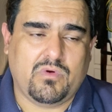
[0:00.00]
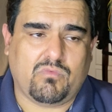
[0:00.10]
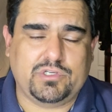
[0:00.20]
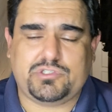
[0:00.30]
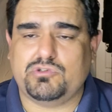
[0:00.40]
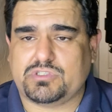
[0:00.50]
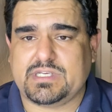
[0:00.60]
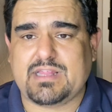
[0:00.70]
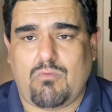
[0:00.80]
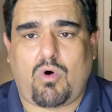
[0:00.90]
Once you
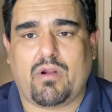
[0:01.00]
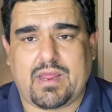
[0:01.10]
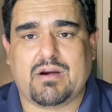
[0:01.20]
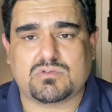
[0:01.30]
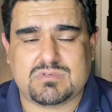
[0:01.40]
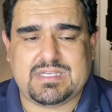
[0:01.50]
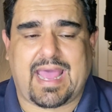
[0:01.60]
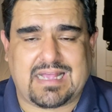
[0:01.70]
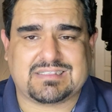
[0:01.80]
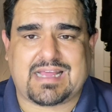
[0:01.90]
see that Walt Harris was
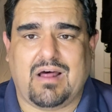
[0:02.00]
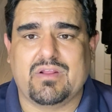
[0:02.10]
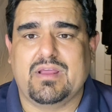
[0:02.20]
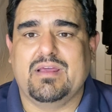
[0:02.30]
gassed out,